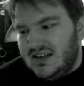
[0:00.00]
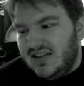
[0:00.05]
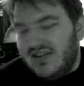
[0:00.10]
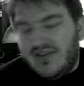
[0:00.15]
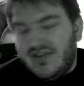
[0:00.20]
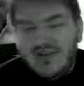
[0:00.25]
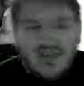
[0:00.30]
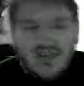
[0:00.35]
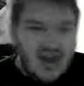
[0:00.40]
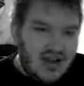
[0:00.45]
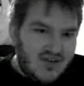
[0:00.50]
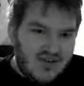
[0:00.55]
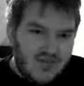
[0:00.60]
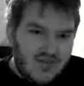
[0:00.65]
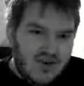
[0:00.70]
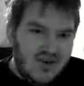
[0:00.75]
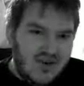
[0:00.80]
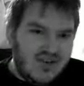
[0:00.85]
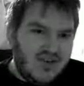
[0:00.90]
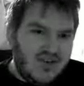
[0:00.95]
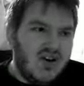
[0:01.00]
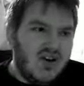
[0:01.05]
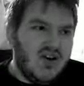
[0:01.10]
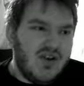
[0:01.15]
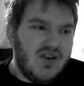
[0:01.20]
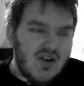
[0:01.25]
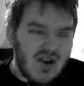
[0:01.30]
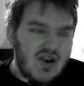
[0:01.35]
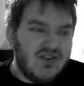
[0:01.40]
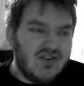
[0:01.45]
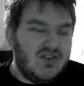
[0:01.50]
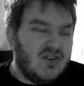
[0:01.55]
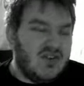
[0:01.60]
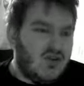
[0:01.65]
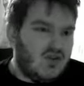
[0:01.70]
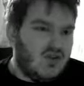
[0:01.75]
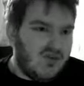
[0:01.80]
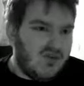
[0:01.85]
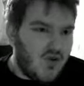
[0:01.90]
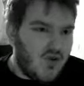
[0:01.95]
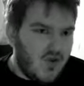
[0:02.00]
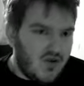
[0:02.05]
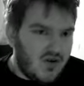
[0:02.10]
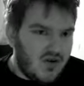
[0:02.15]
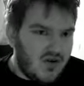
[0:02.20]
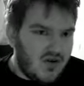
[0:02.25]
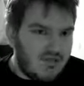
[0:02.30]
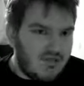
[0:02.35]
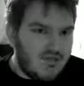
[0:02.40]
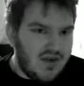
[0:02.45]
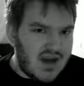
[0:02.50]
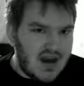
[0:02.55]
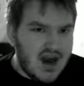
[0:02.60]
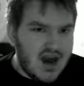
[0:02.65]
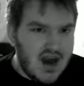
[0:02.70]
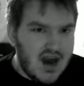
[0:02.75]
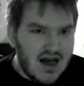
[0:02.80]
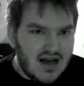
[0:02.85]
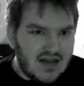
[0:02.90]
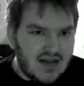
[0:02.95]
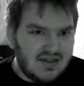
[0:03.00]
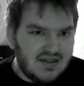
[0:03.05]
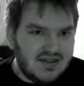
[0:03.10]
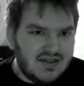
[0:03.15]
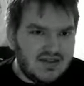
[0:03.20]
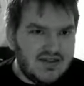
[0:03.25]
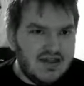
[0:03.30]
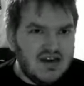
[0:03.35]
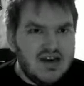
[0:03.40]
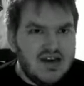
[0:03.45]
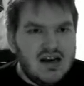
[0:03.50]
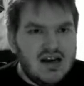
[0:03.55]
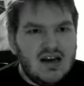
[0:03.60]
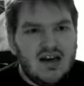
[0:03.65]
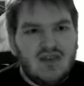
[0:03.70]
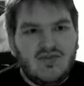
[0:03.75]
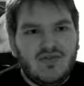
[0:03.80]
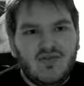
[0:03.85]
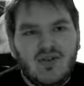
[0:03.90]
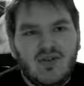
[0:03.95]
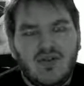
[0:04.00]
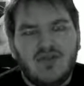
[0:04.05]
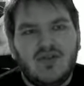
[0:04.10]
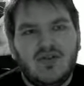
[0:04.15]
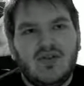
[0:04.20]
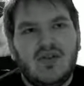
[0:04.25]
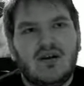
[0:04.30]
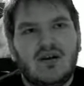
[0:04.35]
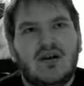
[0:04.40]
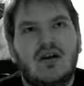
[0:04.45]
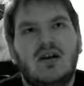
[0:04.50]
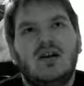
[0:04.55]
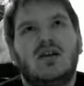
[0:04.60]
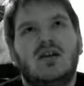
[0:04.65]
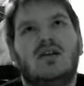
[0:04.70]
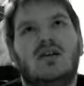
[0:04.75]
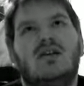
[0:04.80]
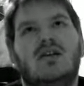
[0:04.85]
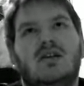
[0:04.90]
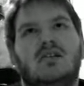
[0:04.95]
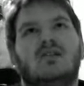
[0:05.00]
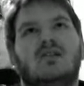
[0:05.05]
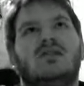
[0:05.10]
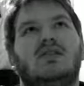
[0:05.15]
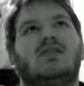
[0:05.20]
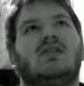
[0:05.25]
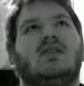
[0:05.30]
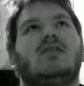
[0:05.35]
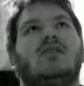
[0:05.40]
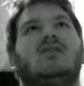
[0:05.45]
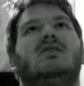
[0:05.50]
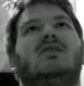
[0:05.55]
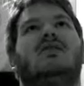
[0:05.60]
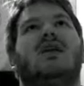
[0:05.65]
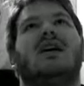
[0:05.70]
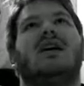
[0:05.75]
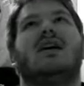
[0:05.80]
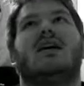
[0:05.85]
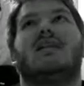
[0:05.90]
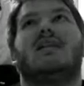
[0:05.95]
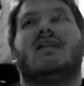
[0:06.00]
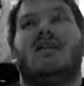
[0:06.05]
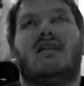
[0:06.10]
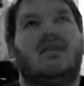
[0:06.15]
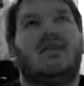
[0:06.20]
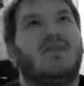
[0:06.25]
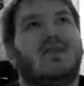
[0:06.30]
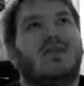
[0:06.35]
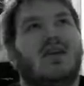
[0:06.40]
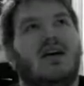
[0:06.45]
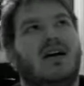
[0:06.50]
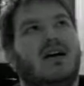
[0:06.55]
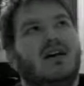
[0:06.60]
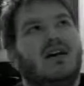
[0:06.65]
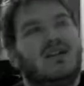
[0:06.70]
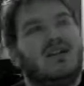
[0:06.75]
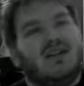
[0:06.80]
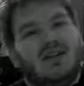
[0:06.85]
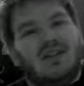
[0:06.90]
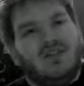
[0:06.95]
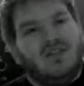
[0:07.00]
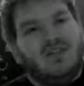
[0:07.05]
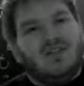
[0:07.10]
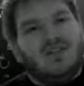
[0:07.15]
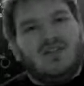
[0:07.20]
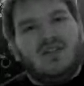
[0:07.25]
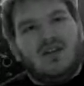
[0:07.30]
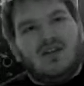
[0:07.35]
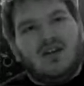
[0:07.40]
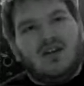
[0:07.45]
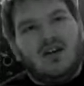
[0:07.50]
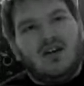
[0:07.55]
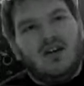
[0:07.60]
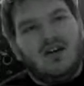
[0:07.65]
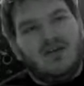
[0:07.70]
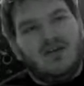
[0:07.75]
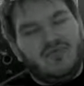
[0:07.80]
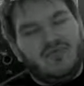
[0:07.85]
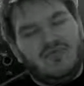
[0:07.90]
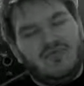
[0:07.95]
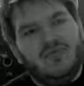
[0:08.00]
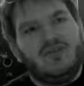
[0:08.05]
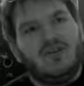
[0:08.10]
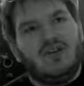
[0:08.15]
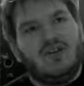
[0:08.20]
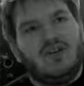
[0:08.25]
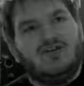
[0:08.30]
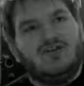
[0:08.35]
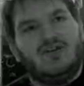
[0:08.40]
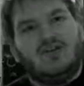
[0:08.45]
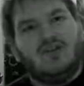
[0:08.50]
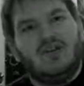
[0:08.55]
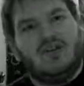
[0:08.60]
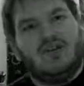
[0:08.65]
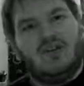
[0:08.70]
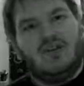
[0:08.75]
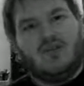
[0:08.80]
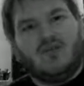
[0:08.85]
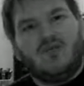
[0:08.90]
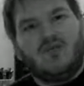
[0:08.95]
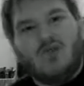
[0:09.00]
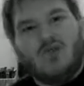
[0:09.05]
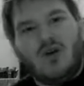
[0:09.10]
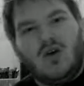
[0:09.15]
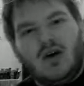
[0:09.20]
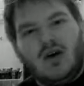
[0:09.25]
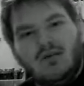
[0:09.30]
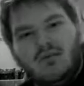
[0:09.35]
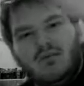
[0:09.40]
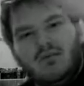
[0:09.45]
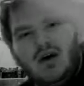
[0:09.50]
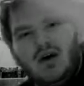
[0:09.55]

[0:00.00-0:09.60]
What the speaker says: that speech is so important because it feels like there's this like landslide that is just like there's only like one